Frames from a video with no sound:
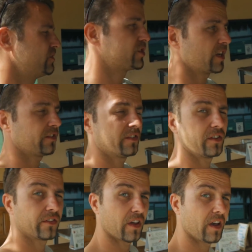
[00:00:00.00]
Just
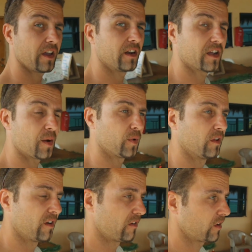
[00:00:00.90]
as I and a couple
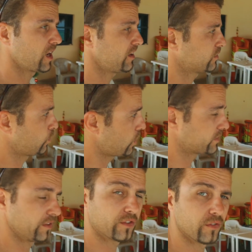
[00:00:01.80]
of our guys
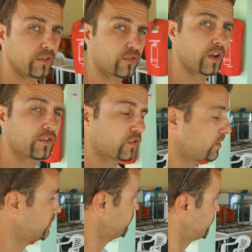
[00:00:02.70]
walked into this
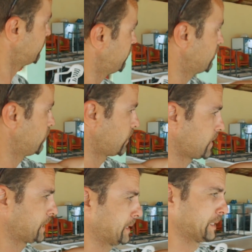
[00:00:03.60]
restaurant, there you go.
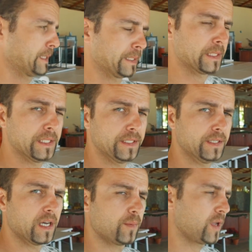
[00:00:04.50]

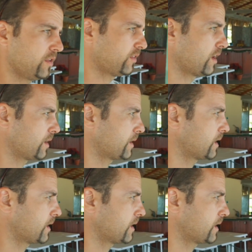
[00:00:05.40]
Amazing.